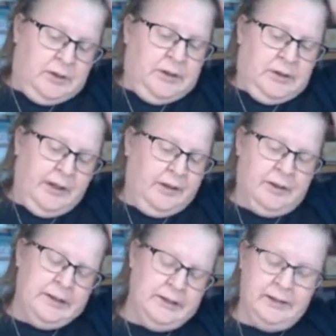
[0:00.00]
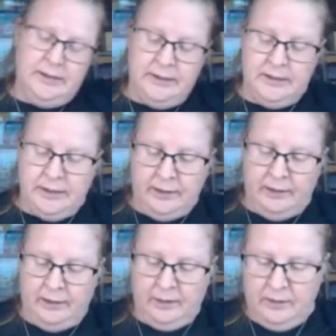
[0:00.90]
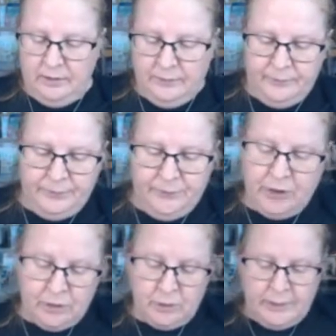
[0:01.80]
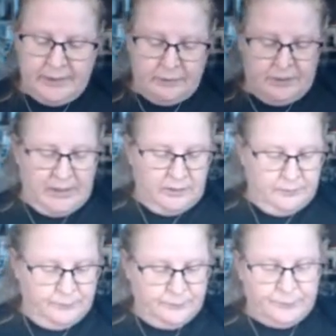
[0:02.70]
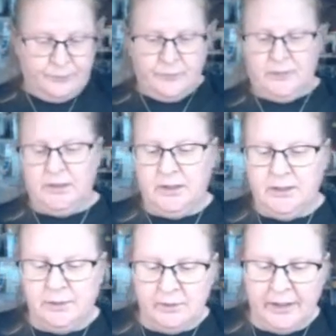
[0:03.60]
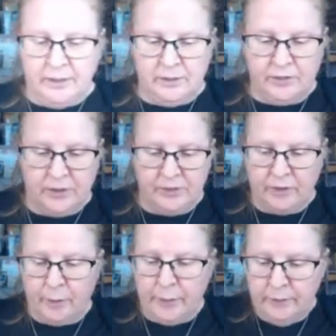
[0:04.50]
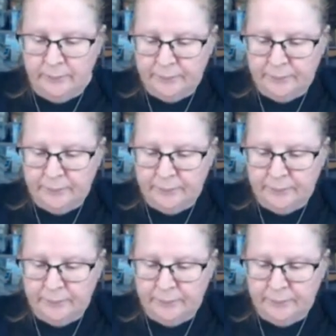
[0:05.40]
No, I don't always have it together. I don't handle stress very well.